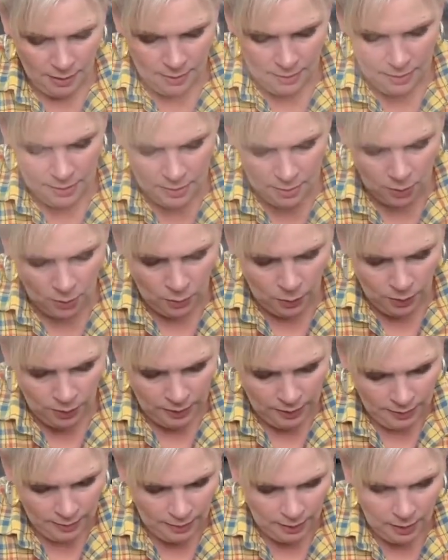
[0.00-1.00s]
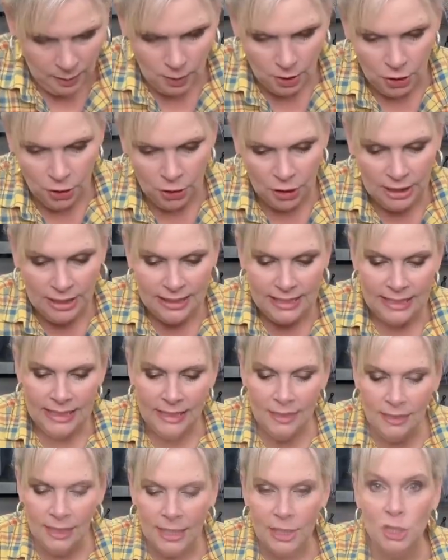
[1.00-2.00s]
So you're going to
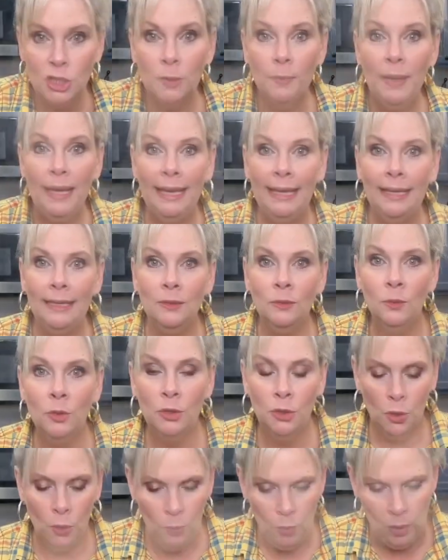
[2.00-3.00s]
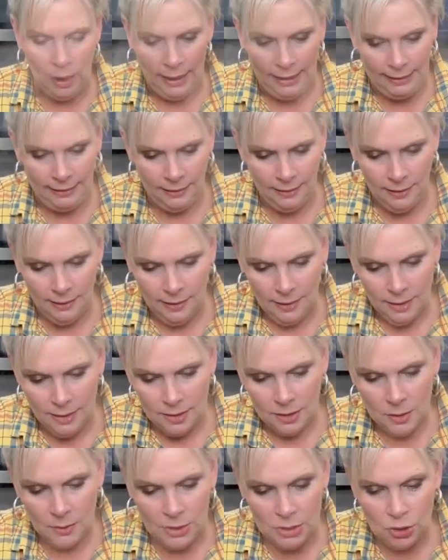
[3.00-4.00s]
deglaze your pan with your wine.
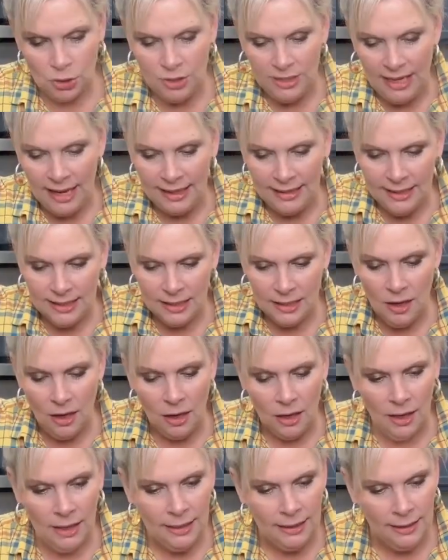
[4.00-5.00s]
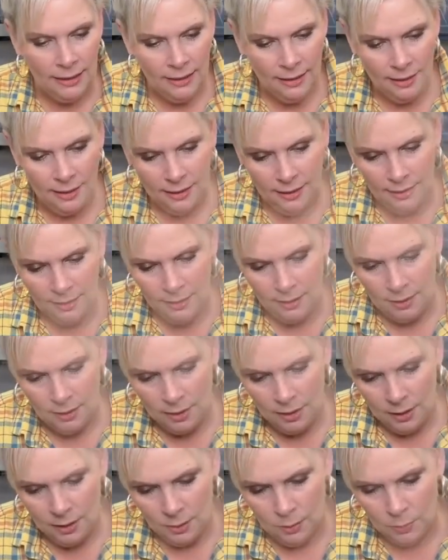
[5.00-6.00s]
So it's nice and hot.
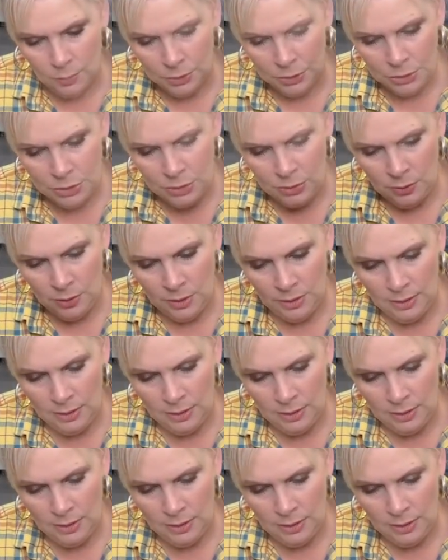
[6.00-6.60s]
We'll do,